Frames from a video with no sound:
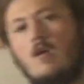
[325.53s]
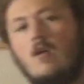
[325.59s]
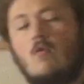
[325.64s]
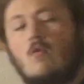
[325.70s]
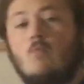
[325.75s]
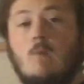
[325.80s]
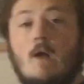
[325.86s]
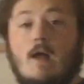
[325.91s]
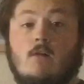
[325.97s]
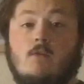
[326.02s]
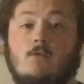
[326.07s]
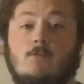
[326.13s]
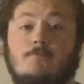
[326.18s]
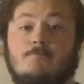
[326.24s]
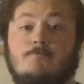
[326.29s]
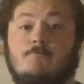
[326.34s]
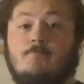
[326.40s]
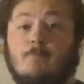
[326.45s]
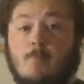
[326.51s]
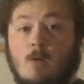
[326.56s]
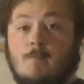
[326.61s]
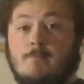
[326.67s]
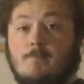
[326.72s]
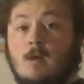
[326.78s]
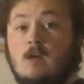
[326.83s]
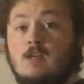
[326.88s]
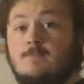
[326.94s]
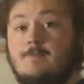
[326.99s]
Well,
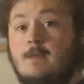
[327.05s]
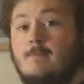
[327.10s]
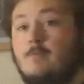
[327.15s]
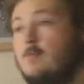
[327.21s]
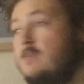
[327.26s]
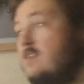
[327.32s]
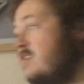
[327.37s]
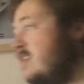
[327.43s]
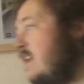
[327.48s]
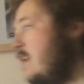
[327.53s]
most people would see,